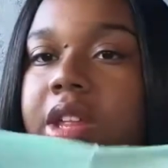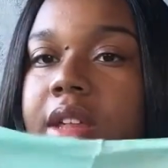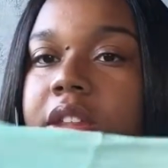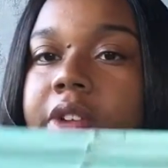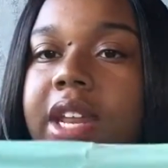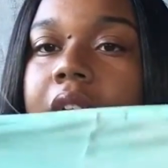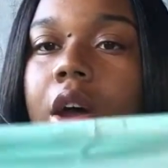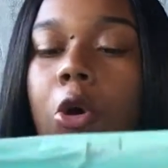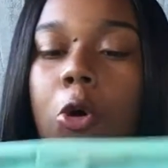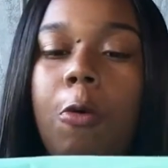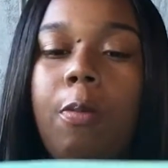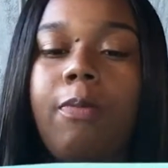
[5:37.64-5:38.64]
like this already at
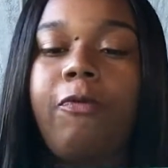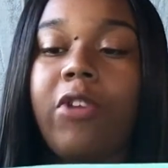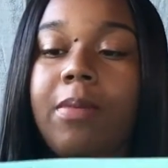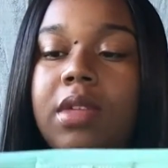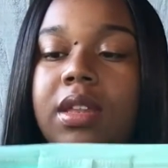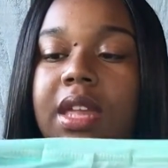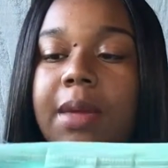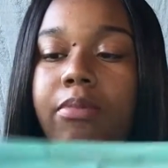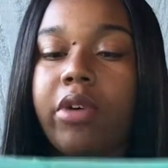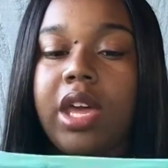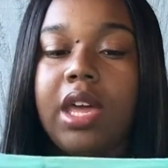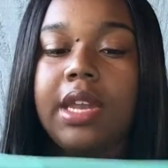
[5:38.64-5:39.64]
home from the same
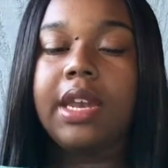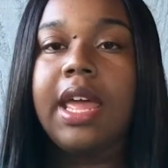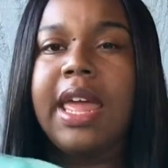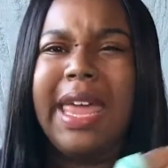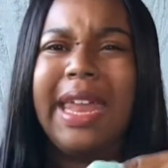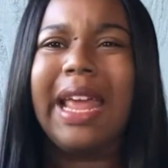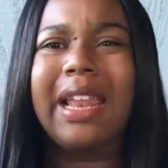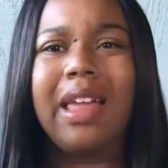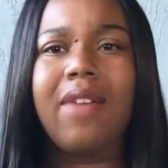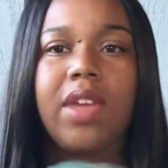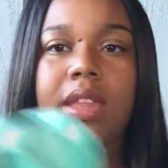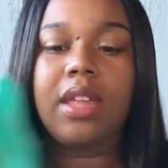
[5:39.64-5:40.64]
brand, and I
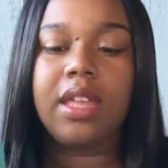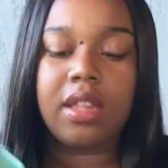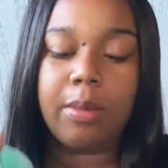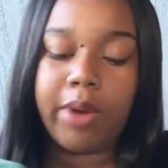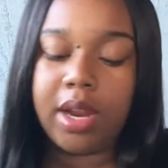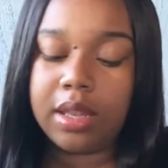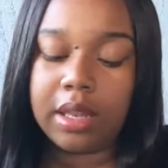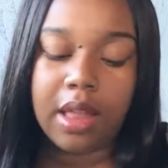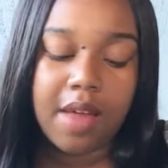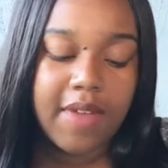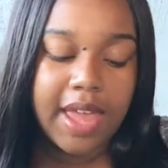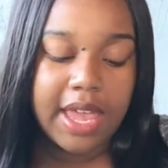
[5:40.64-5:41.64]
love it. It's, it's the brand is
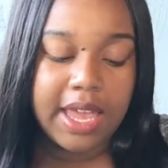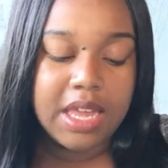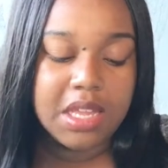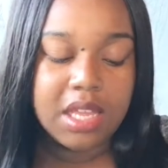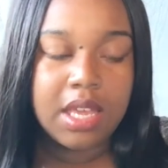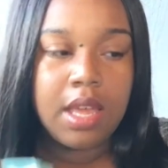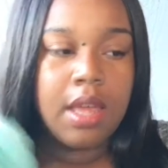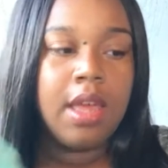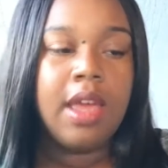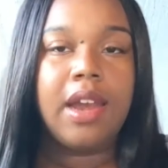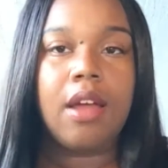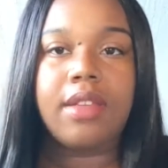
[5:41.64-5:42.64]
Love eight,
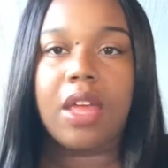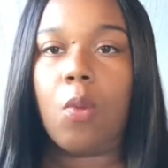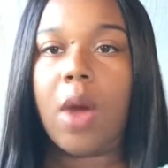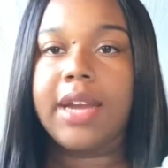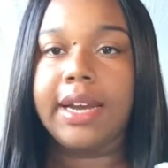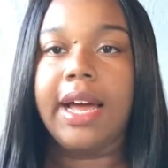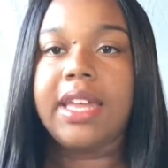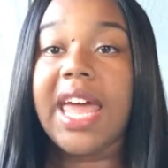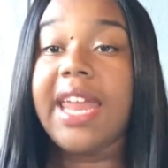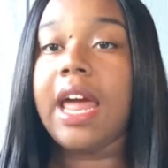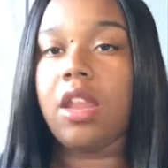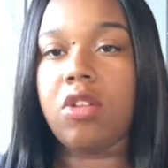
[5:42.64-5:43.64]
and I was like, why not? Cause I,
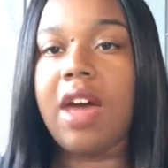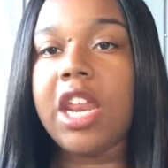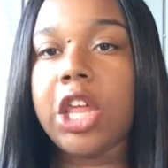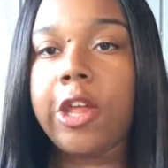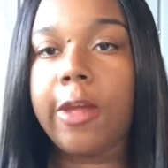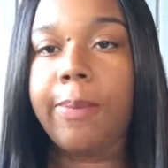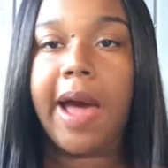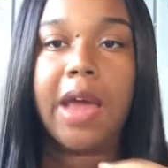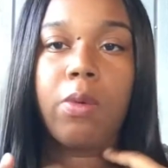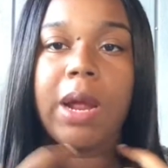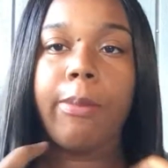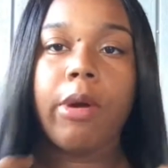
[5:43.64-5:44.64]
and I also had a
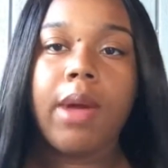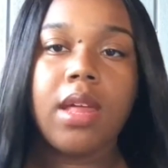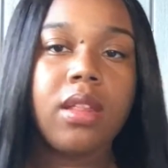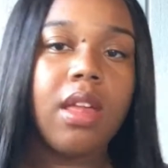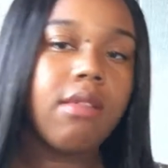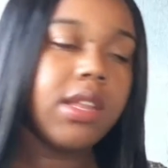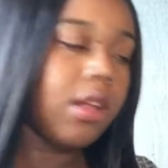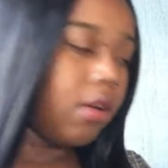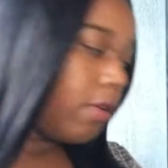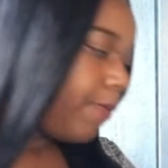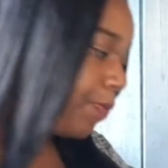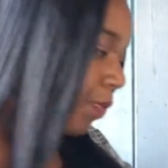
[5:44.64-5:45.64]
coupon when I brought my stuff,
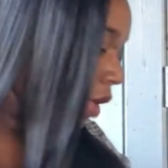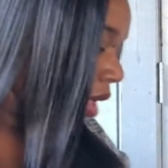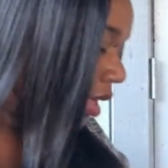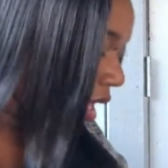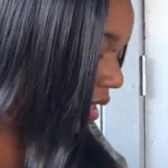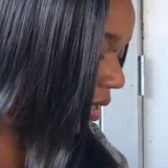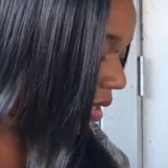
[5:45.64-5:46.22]
so yes.